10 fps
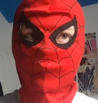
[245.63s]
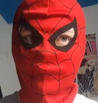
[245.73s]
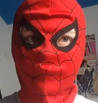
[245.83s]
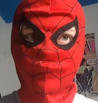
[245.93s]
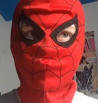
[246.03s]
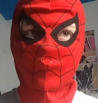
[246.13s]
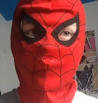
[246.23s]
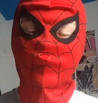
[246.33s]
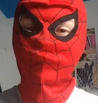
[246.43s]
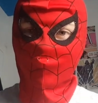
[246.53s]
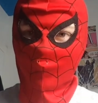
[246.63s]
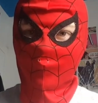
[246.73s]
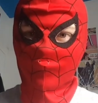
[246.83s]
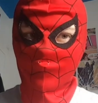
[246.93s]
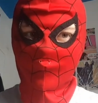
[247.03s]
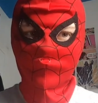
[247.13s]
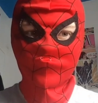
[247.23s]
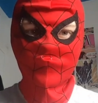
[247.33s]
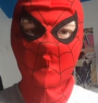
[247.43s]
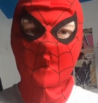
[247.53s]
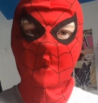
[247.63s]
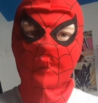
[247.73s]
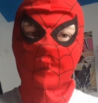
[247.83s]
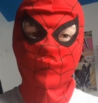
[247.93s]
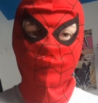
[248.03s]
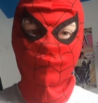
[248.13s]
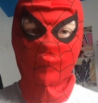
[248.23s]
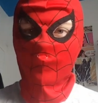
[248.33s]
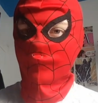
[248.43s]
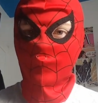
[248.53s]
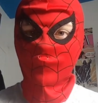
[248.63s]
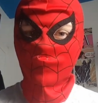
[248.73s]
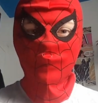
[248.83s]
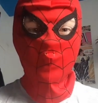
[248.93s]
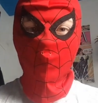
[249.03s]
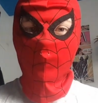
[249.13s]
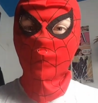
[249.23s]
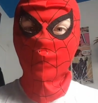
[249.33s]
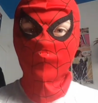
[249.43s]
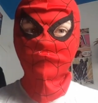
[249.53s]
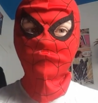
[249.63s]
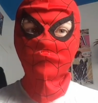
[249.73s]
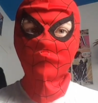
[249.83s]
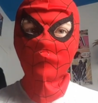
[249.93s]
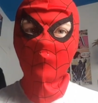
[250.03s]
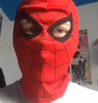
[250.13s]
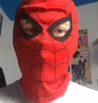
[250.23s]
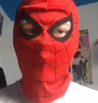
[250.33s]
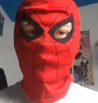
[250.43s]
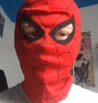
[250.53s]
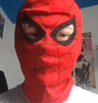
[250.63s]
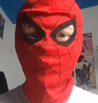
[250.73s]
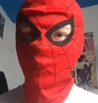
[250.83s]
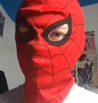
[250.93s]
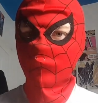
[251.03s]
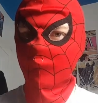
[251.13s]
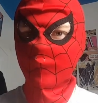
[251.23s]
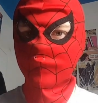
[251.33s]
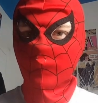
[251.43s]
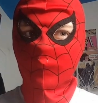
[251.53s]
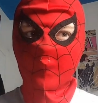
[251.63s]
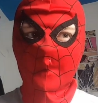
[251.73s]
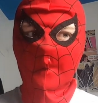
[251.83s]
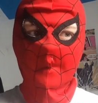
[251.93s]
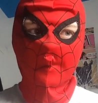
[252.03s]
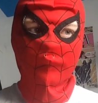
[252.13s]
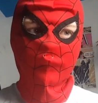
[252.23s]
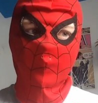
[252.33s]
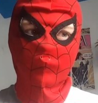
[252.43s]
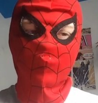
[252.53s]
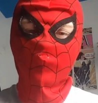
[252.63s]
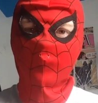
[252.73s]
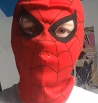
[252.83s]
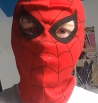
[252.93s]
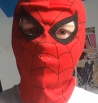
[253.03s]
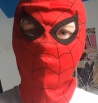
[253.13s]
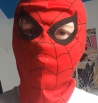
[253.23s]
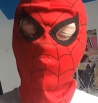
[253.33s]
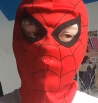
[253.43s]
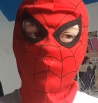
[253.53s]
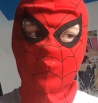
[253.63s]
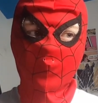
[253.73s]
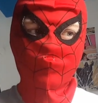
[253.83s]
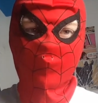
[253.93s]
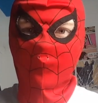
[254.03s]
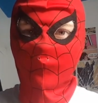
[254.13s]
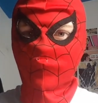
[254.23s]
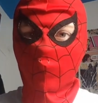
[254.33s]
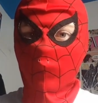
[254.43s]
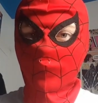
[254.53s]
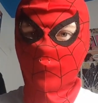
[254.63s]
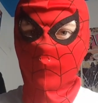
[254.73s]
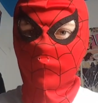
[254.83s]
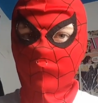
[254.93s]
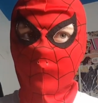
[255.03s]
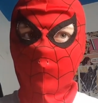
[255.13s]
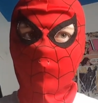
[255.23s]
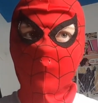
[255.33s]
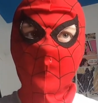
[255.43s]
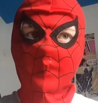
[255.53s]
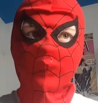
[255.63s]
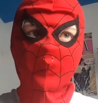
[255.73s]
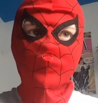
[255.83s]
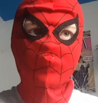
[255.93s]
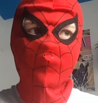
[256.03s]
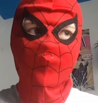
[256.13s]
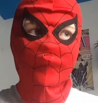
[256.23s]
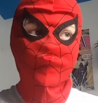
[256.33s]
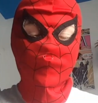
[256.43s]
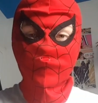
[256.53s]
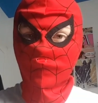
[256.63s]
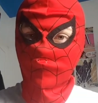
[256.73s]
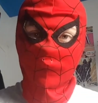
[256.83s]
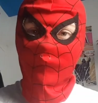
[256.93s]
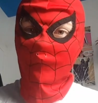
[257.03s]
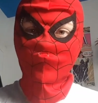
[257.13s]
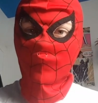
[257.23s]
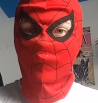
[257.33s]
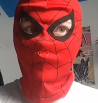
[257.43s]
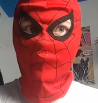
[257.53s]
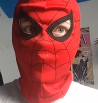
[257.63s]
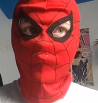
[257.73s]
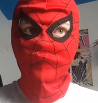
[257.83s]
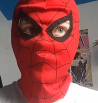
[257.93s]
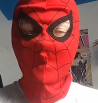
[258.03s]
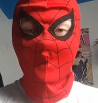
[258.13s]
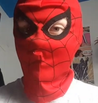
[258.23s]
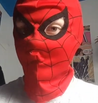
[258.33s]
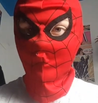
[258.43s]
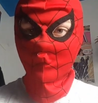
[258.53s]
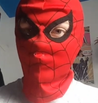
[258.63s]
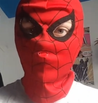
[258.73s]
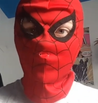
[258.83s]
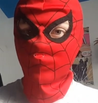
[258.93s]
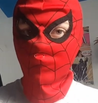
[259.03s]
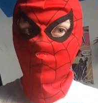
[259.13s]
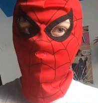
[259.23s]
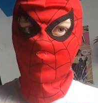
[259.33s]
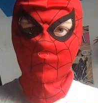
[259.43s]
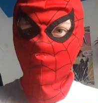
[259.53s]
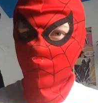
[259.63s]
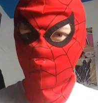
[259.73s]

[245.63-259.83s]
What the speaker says: and this movie gets really intense. There's a really intense situation, and it's just amazing. A normal movie would just put that as one scene in the film, but this movie has it its entire second act and leads into its third act